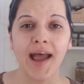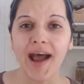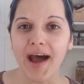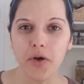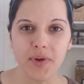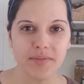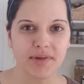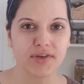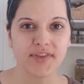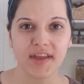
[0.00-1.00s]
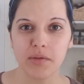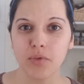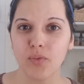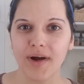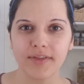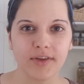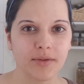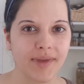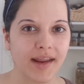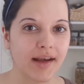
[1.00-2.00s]
how we built them, what they're
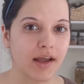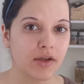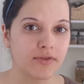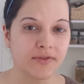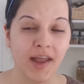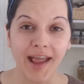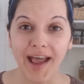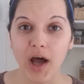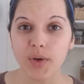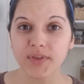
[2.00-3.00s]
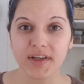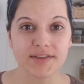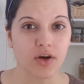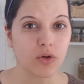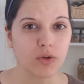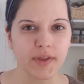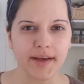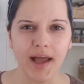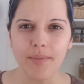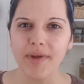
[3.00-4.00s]
made of, how things are holding
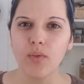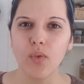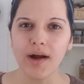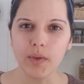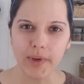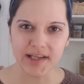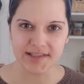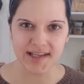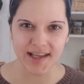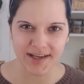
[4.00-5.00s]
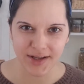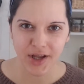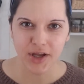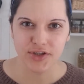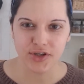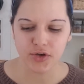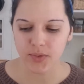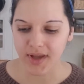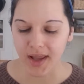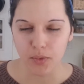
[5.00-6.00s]
up, and what we did to
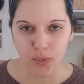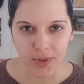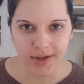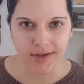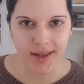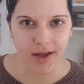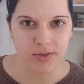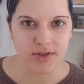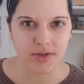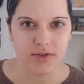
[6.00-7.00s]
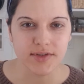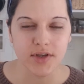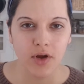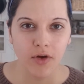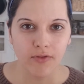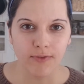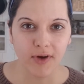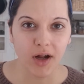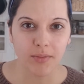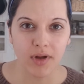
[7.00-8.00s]
create wooden counters
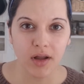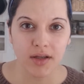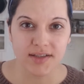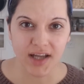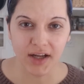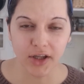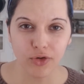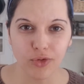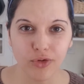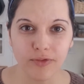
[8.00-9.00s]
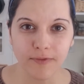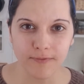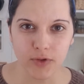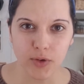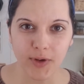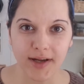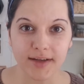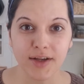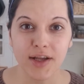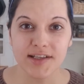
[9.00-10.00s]
from tongue and groove
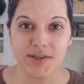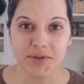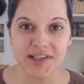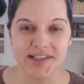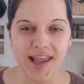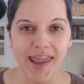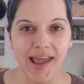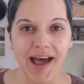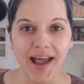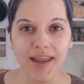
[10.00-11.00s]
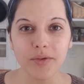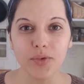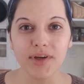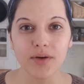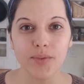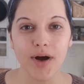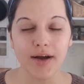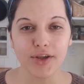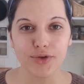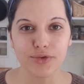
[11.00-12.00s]
flooring. So today I am going to
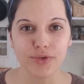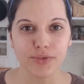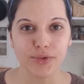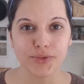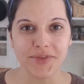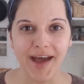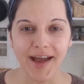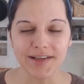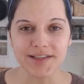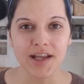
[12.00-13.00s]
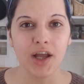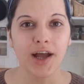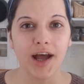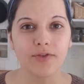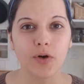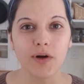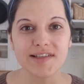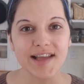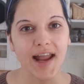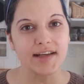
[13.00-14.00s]
walk you through that. Of
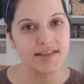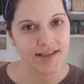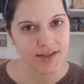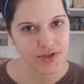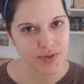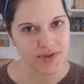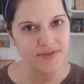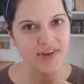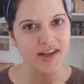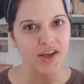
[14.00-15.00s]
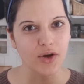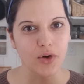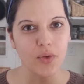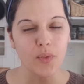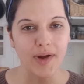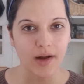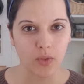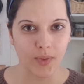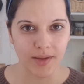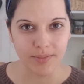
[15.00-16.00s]
course, I did do the video where
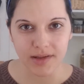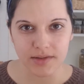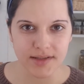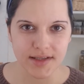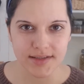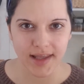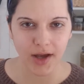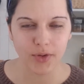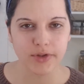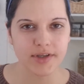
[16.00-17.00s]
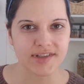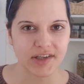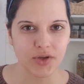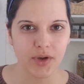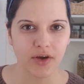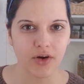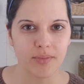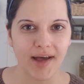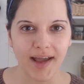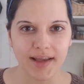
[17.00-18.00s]
we built these counters and you can go
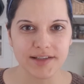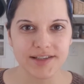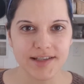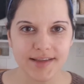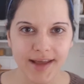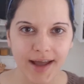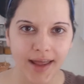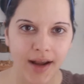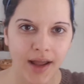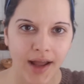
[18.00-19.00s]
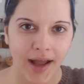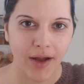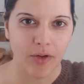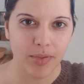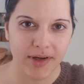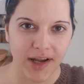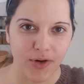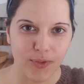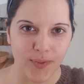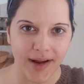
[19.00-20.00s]
back and see that. I will put it
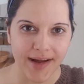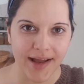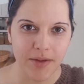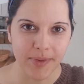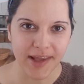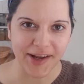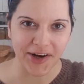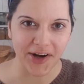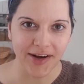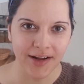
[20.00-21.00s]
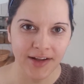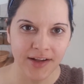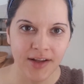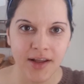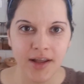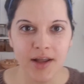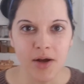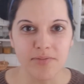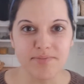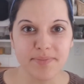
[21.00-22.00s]
right up here.
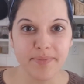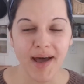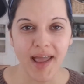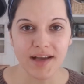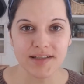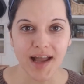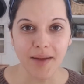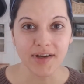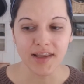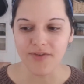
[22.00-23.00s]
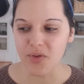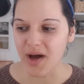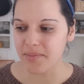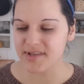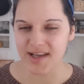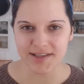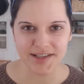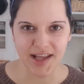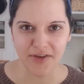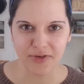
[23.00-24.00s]
But I'm going to give you an update
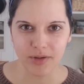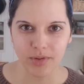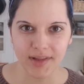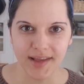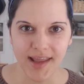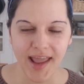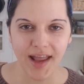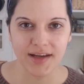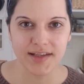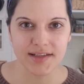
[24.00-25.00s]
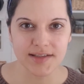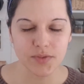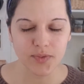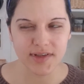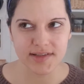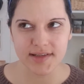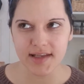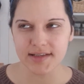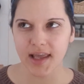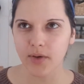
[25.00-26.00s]
today verbally, and
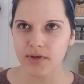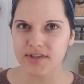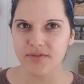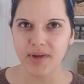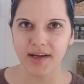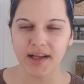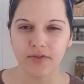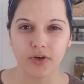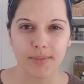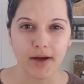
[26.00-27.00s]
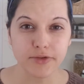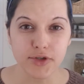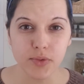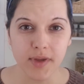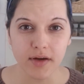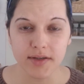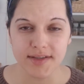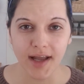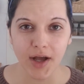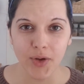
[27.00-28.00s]
these counters have been in for about 2 years
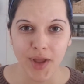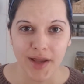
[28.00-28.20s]
now,